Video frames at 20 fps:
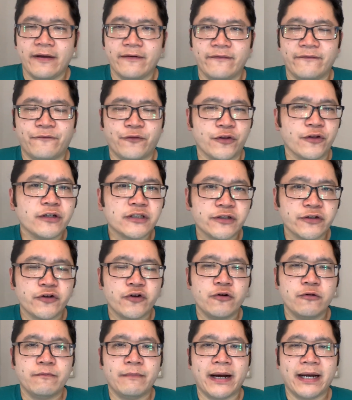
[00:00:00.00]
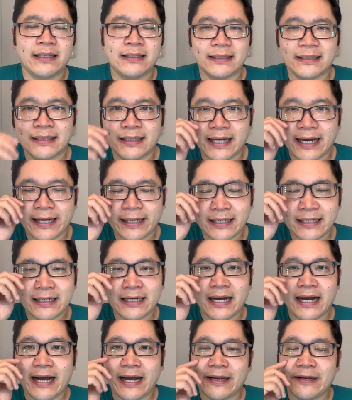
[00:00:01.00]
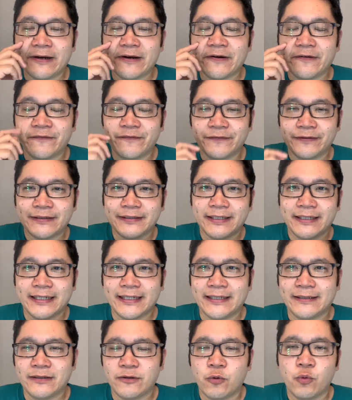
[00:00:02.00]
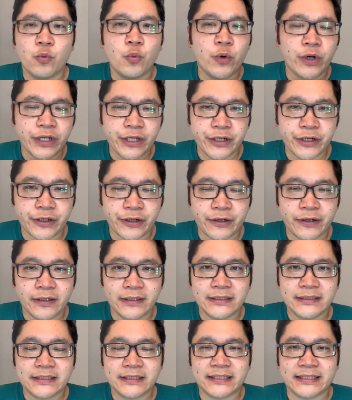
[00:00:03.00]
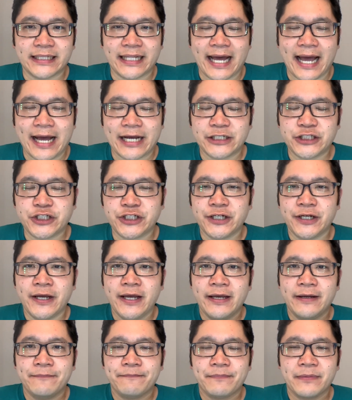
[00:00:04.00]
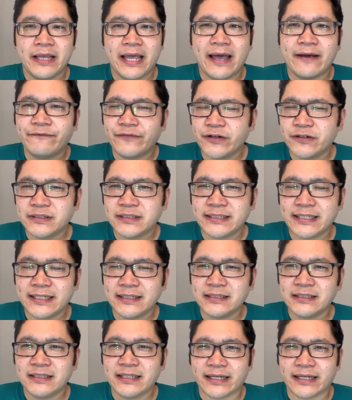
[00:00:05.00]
for those of you who might like kind of woodier slash heavier scents,